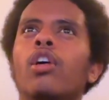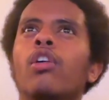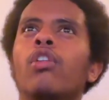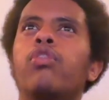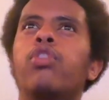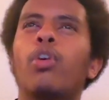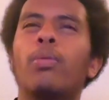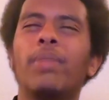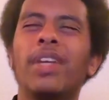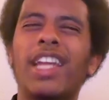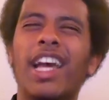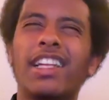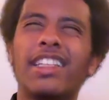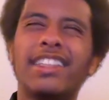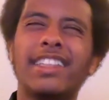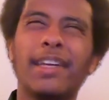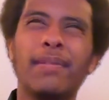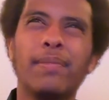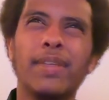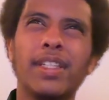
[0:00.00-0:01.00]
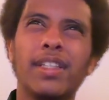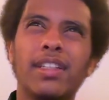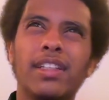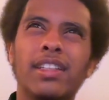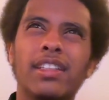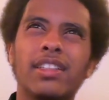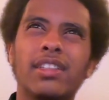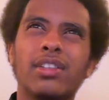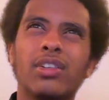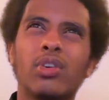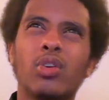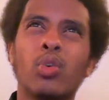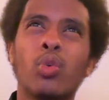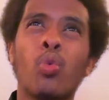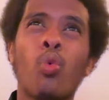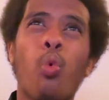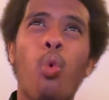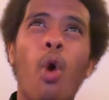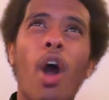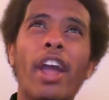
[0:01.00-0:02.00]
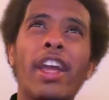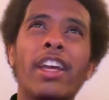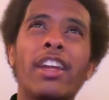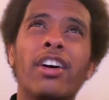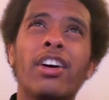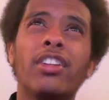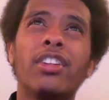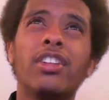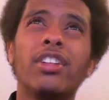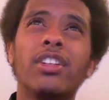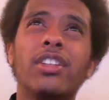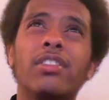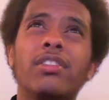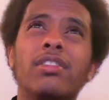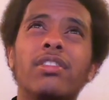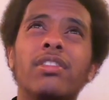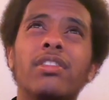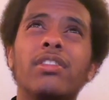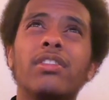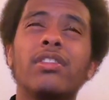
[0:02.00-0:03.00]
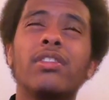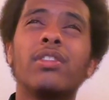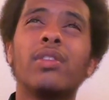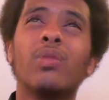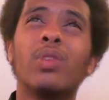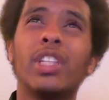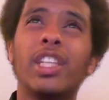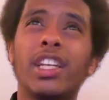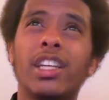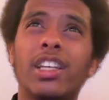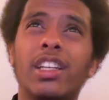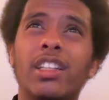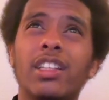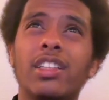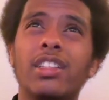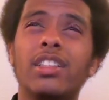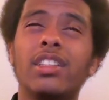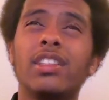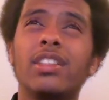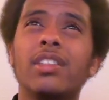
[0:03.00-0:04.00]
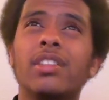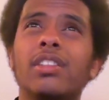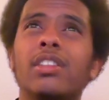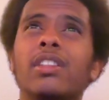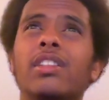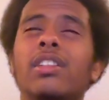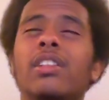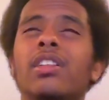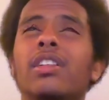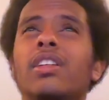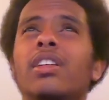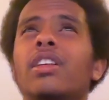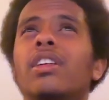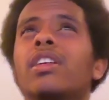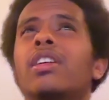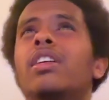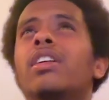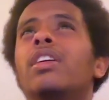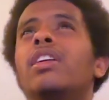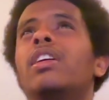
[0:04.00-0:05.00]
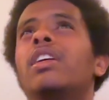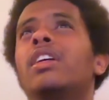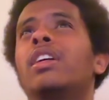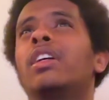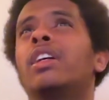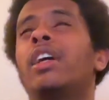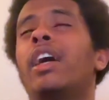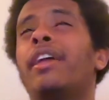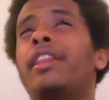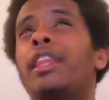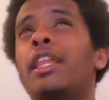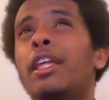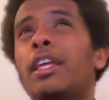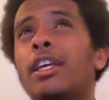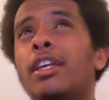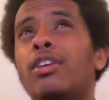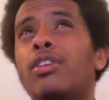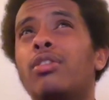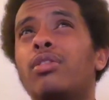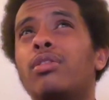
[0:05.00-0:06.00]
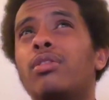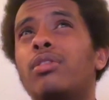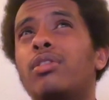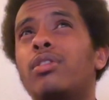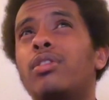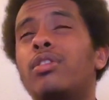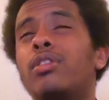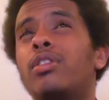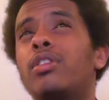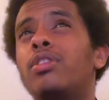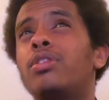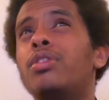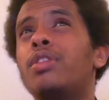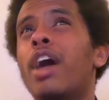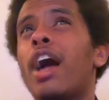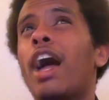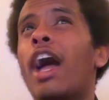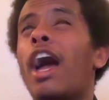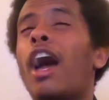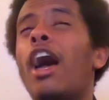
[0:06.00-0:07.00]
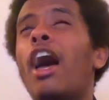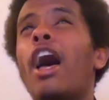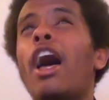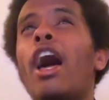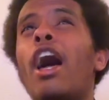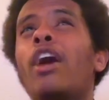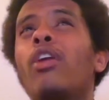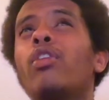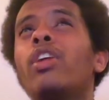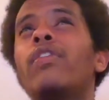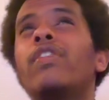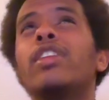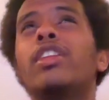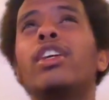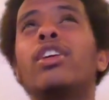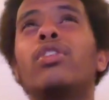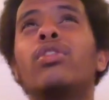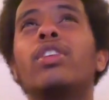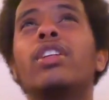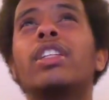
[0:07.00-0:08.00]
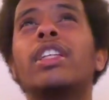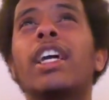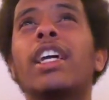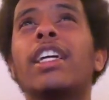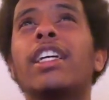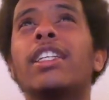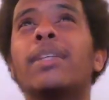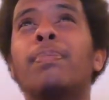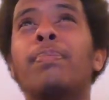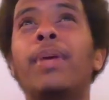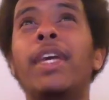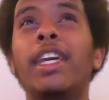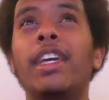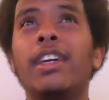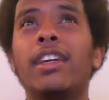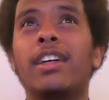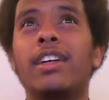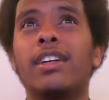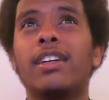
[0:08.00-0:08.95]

for me, that statement is quite an other ridiculous. I think I don't even think you could say his peak